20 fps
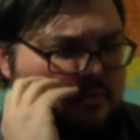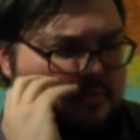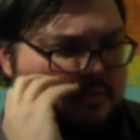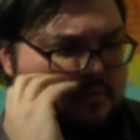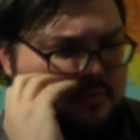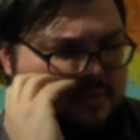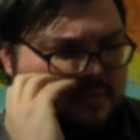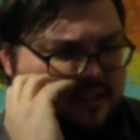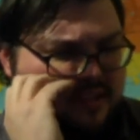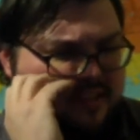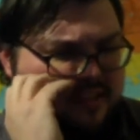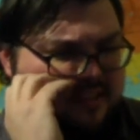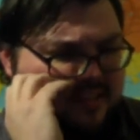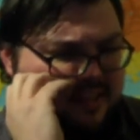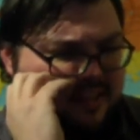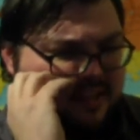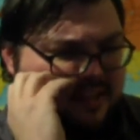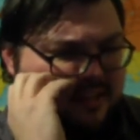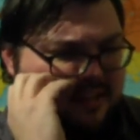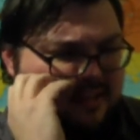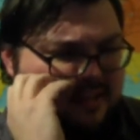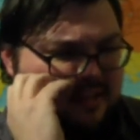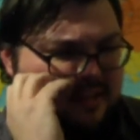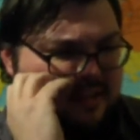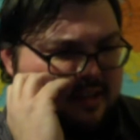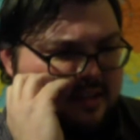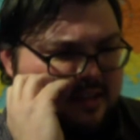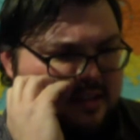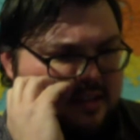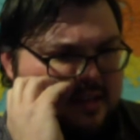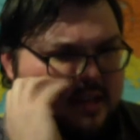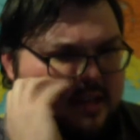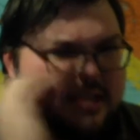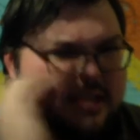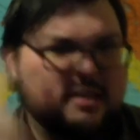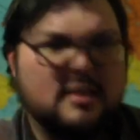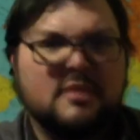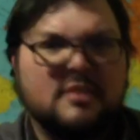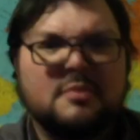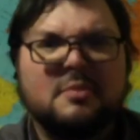seriously? He
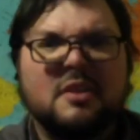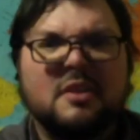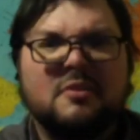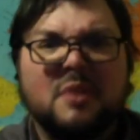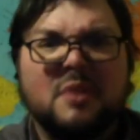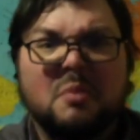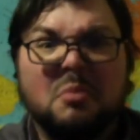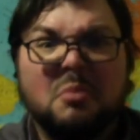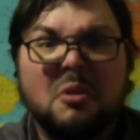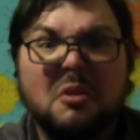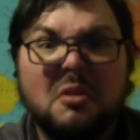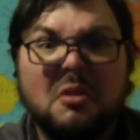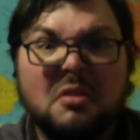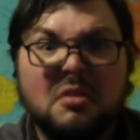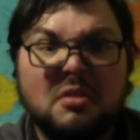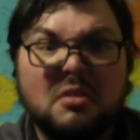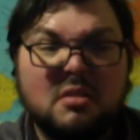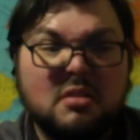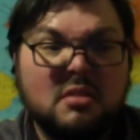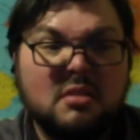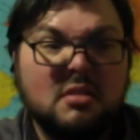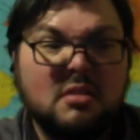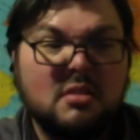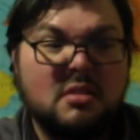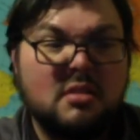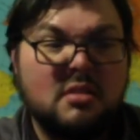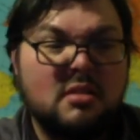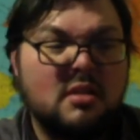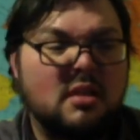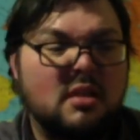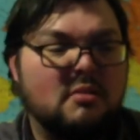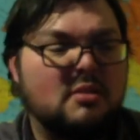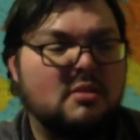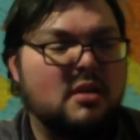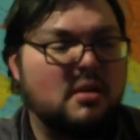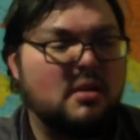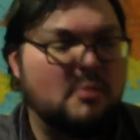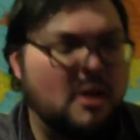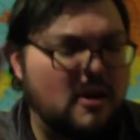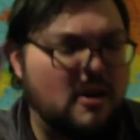declares himself emperor? Oh,
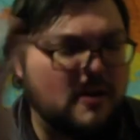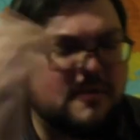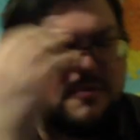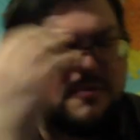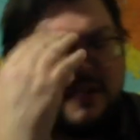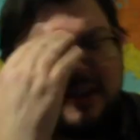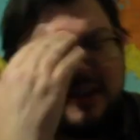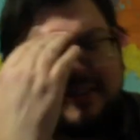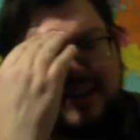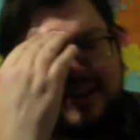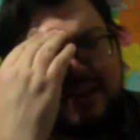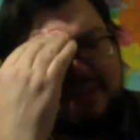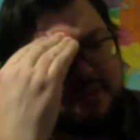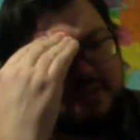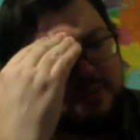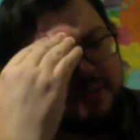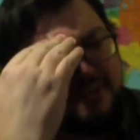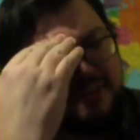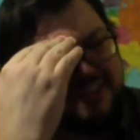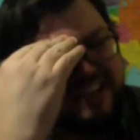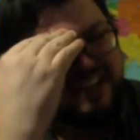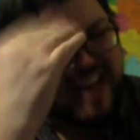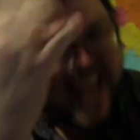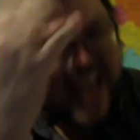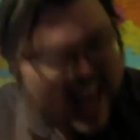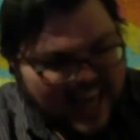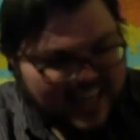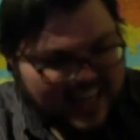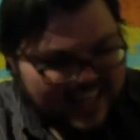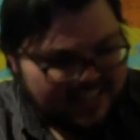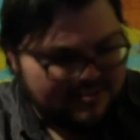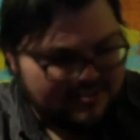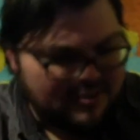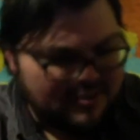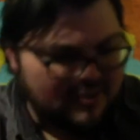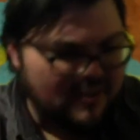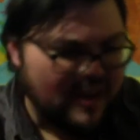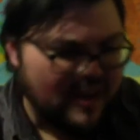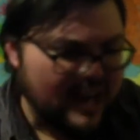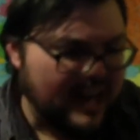come on, France, have some originality, for
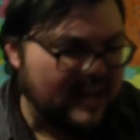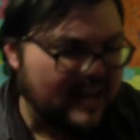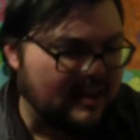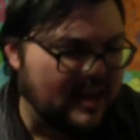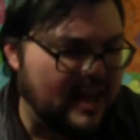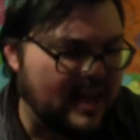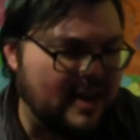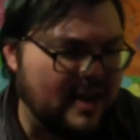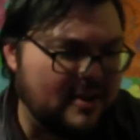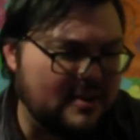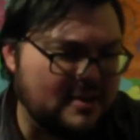crying out loud.